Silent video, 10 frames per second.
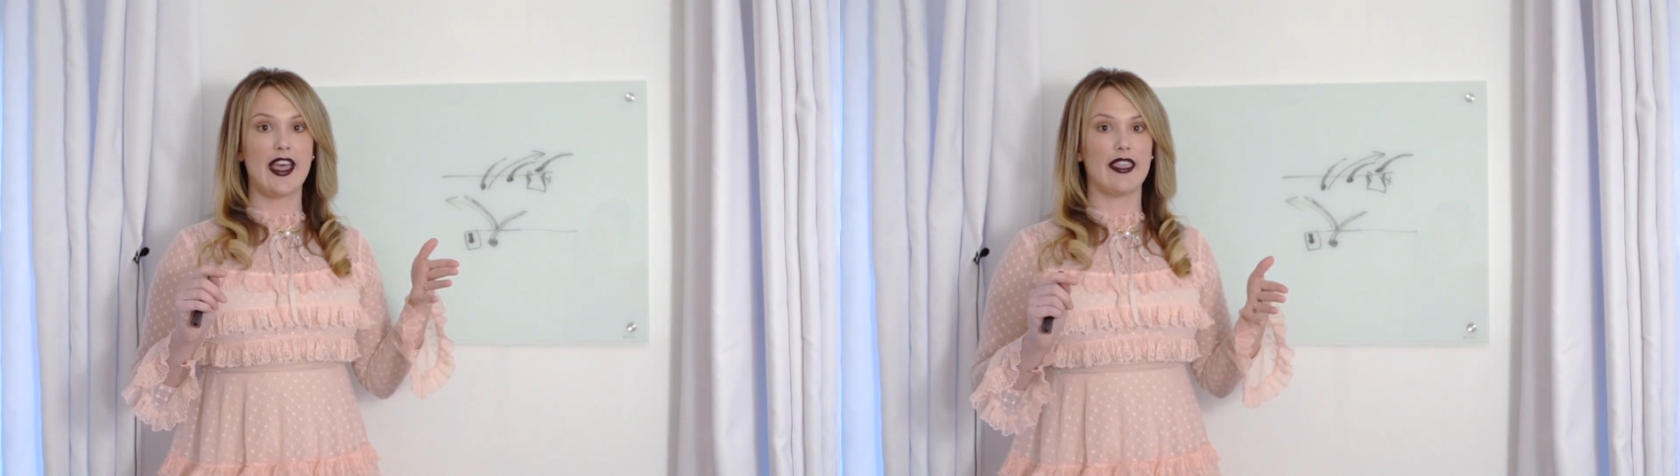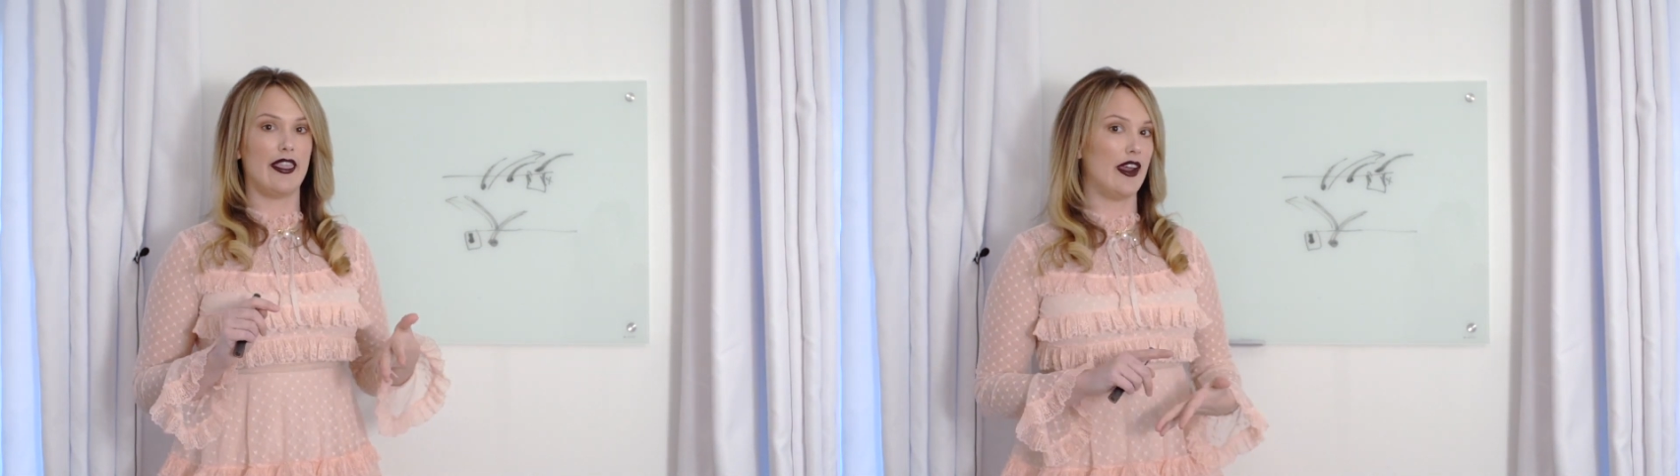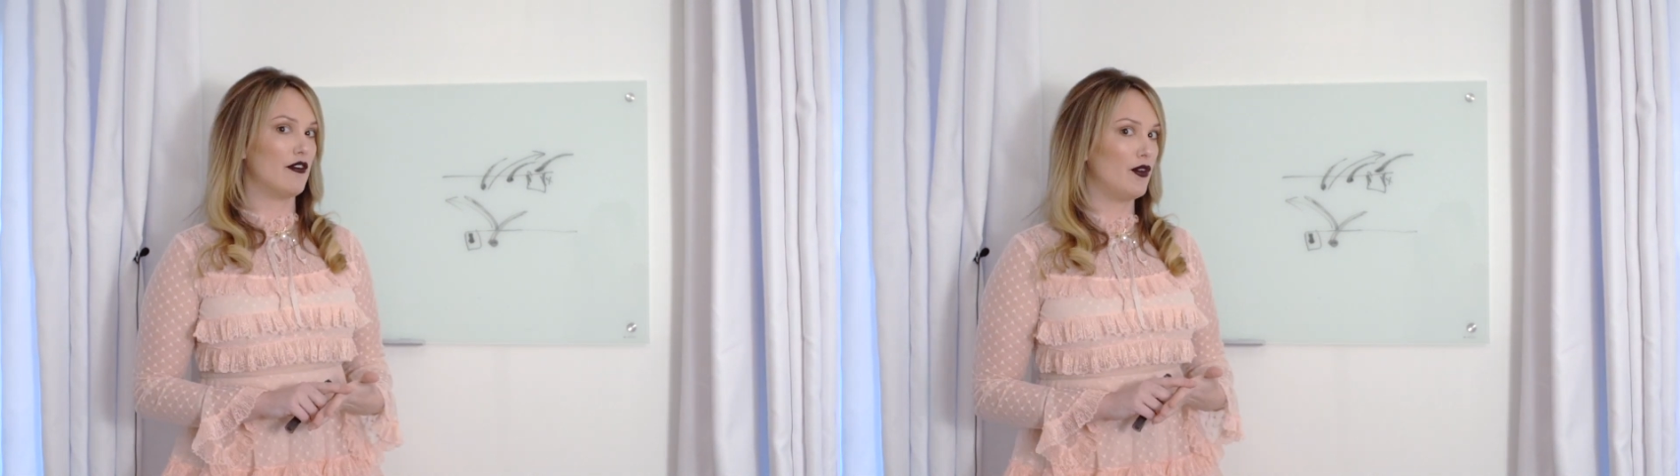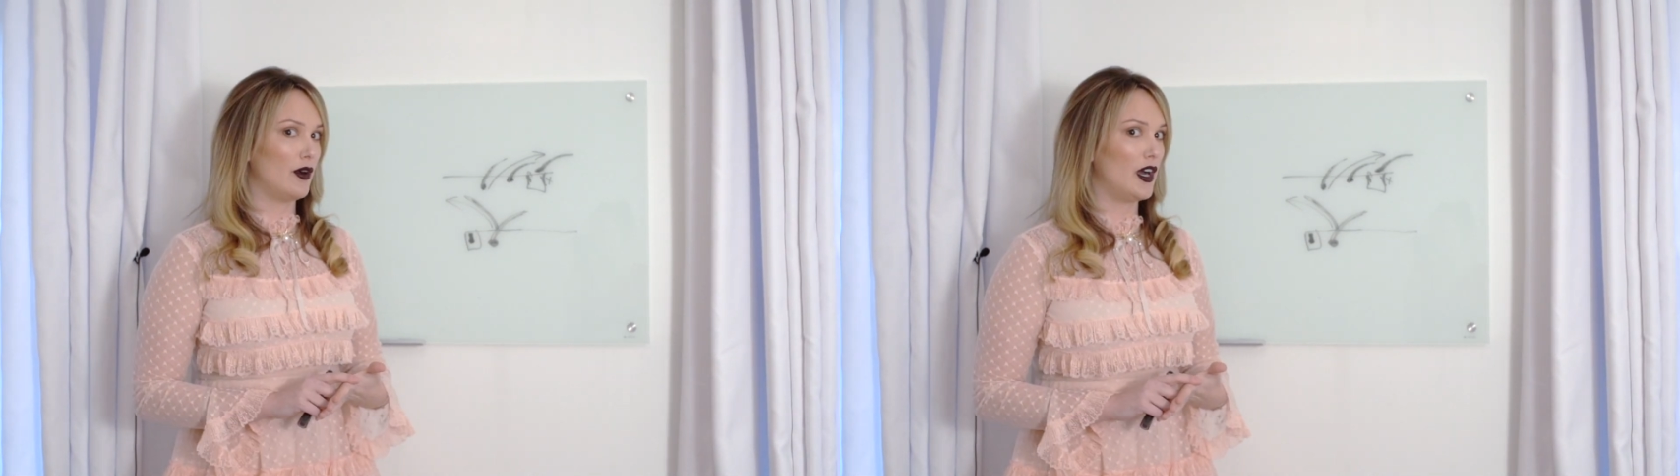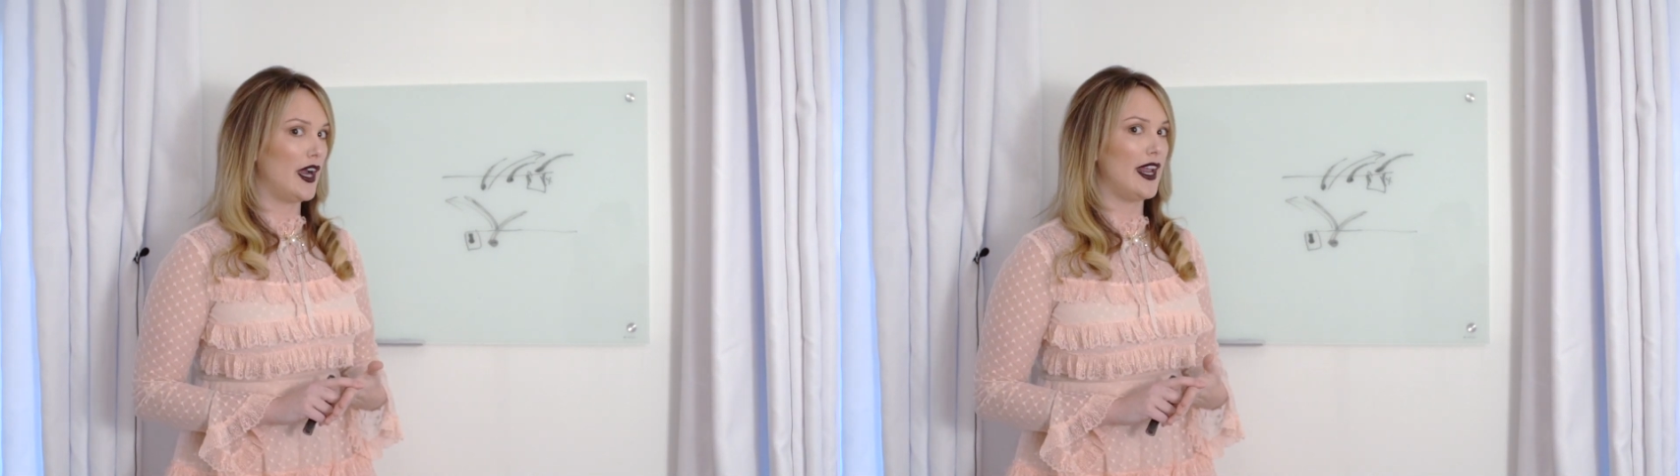
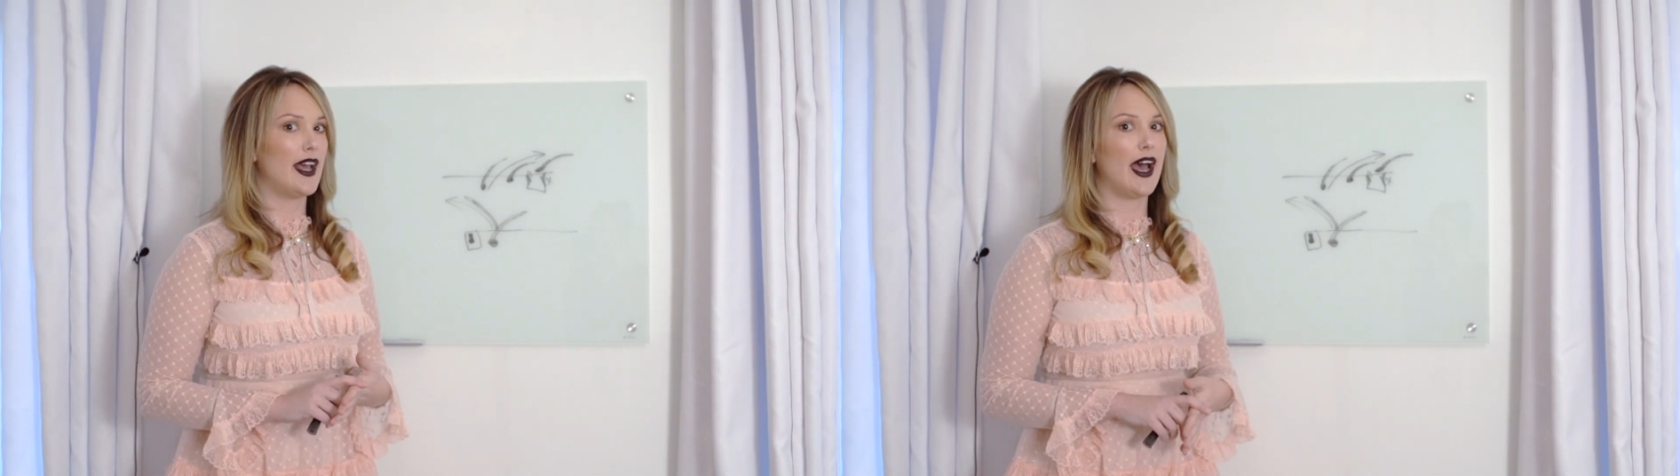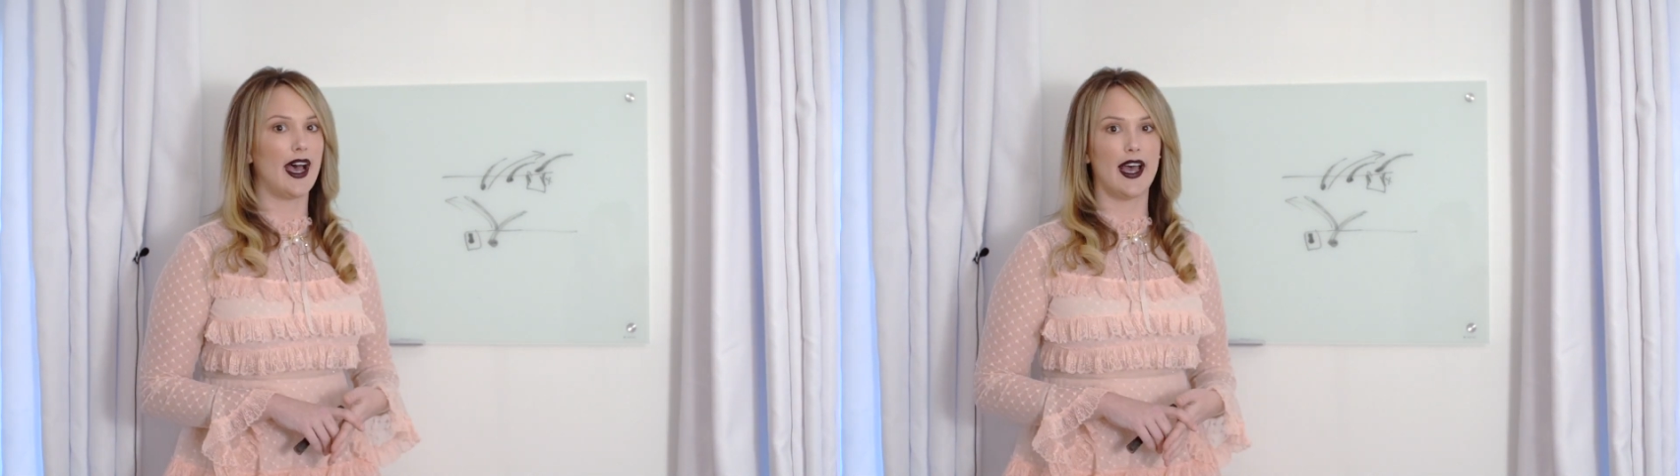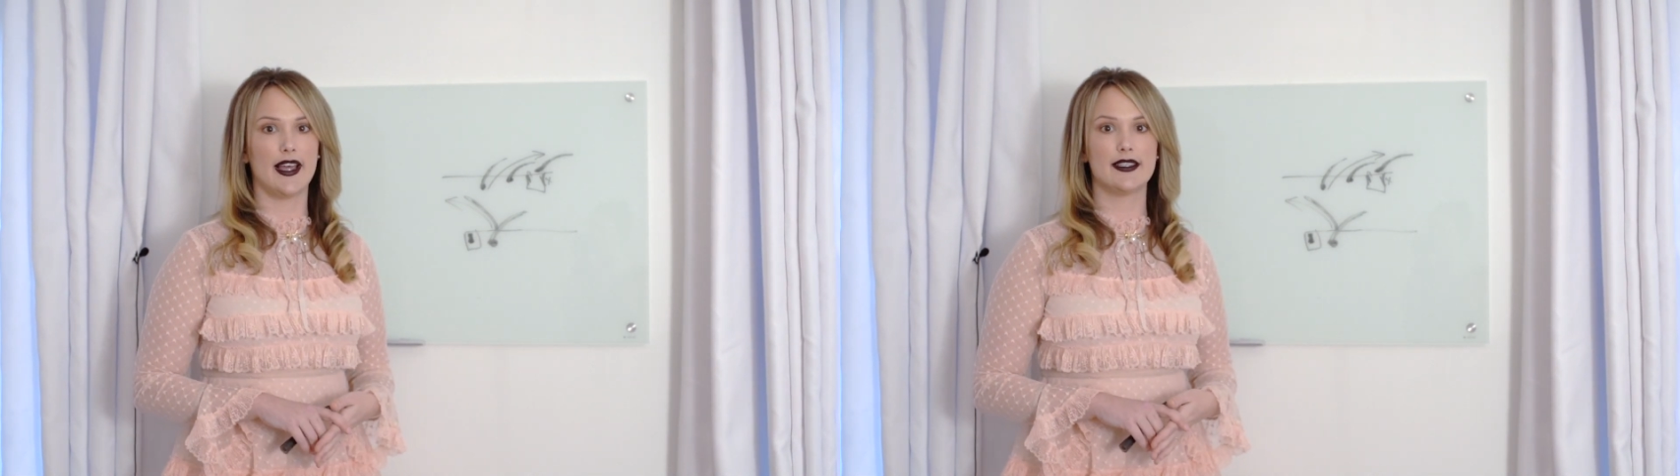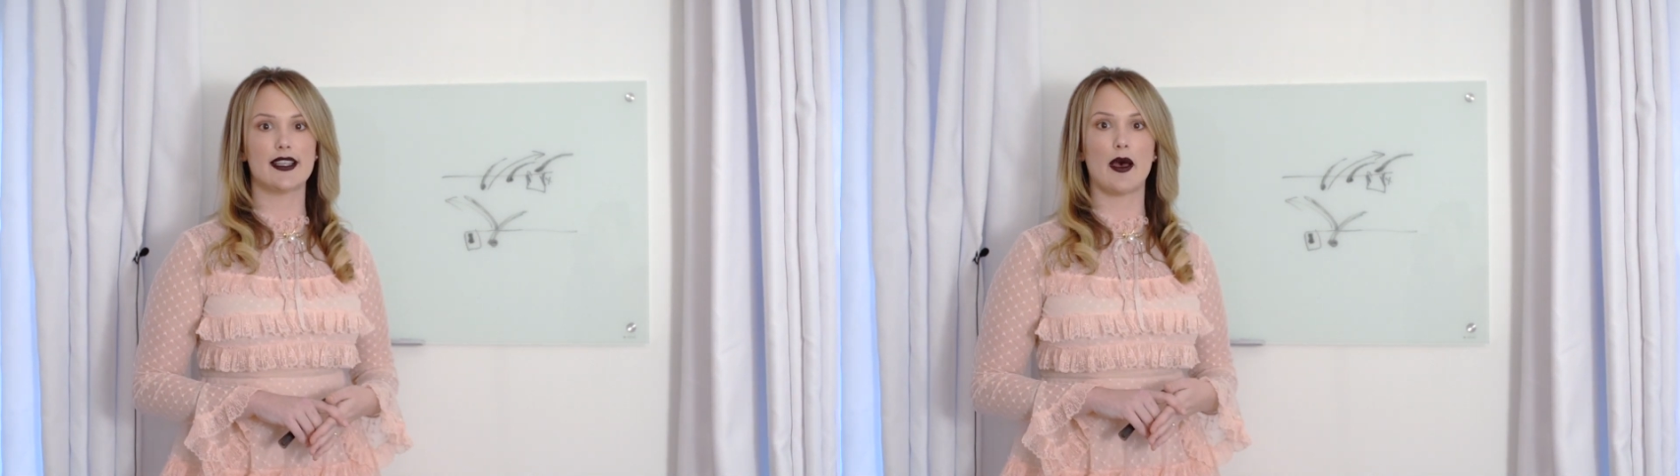Therefore, it has